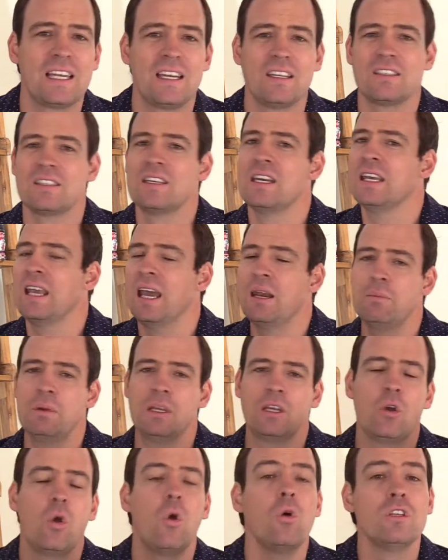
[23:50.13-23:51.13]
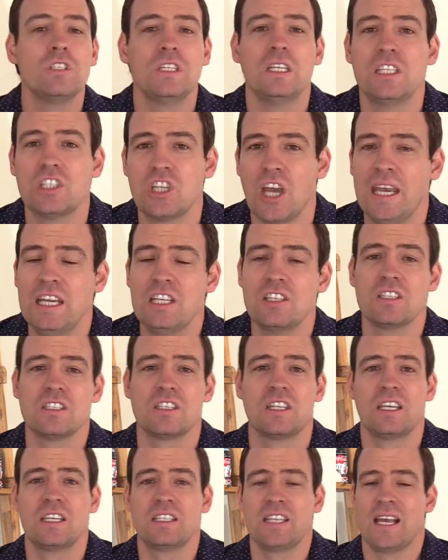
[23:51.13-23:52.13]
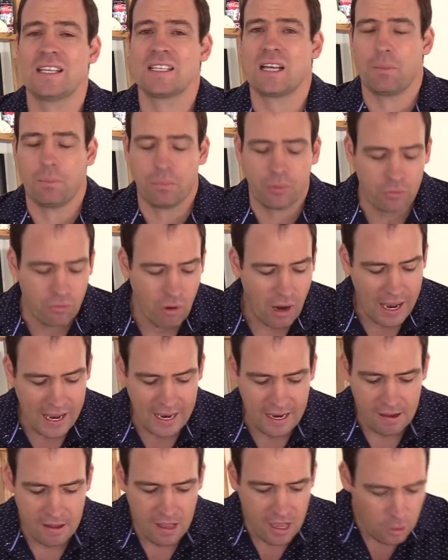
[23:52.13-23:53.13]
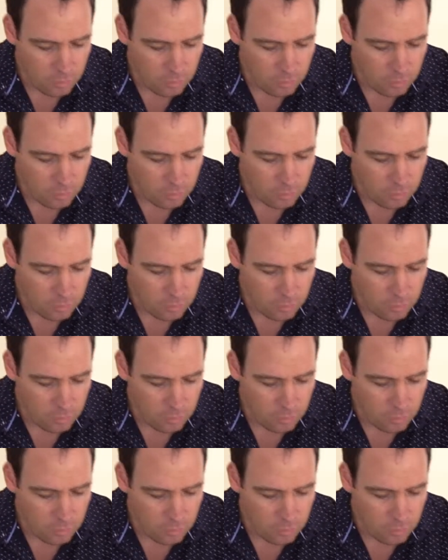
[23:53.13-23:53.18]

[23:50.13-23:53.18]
listening and because He changes things as I pray